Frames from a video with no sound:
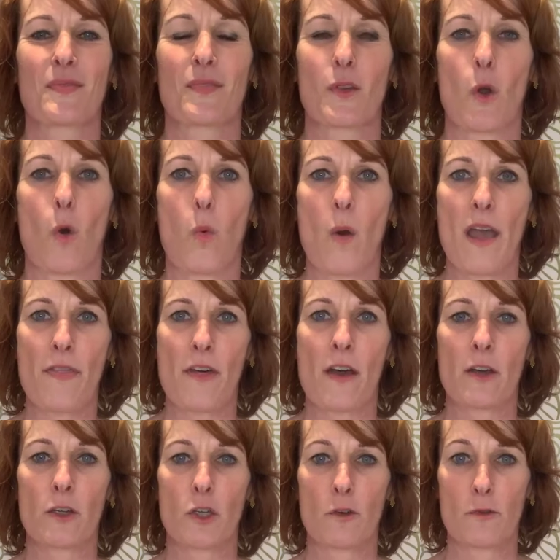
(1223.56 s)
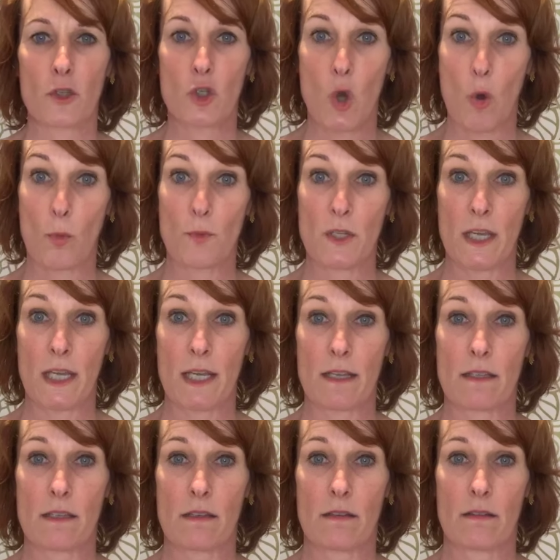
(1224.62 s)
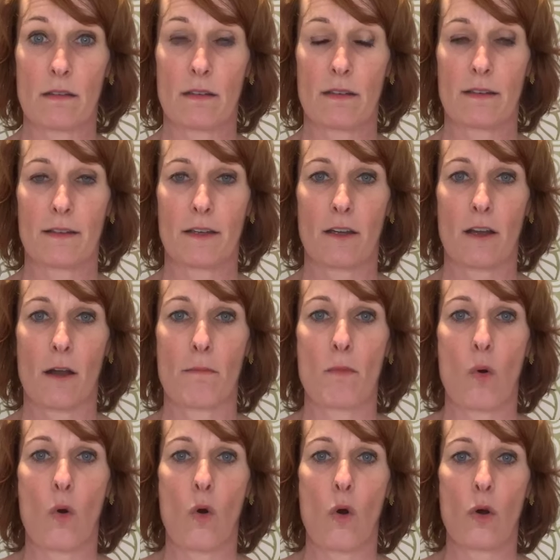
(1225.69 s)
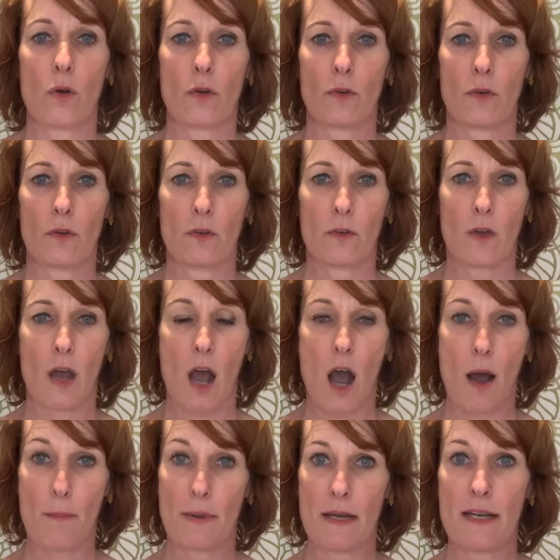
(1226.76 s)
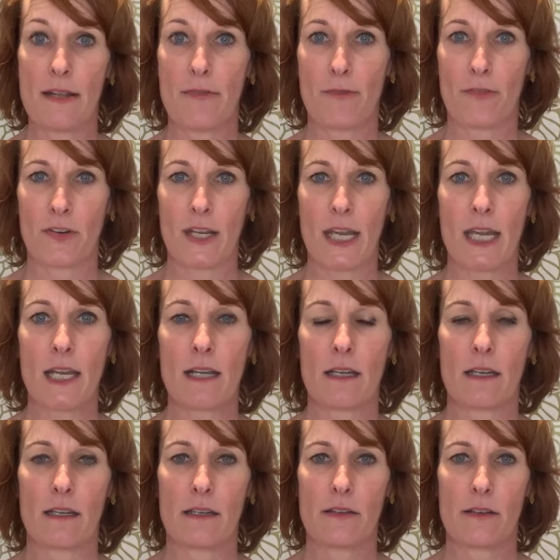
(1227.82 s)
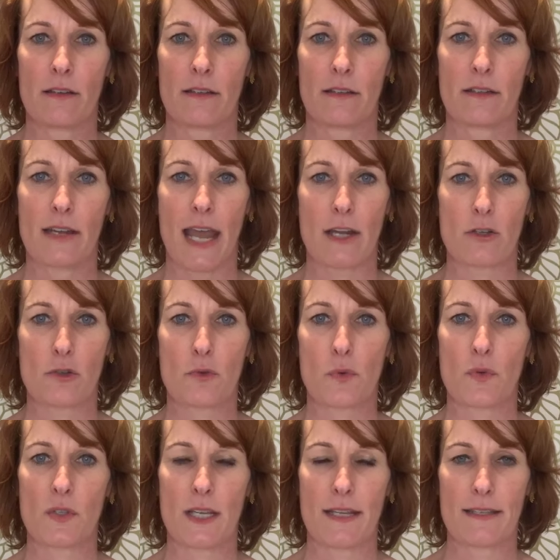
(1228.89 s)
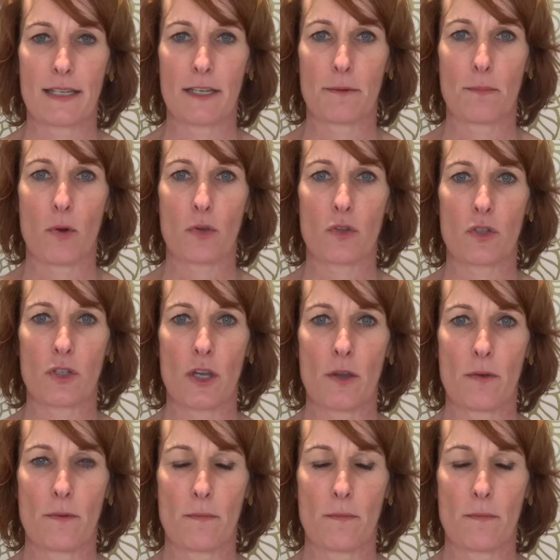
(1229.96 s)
or whether you've adopted a more uplifting, natural seated posture.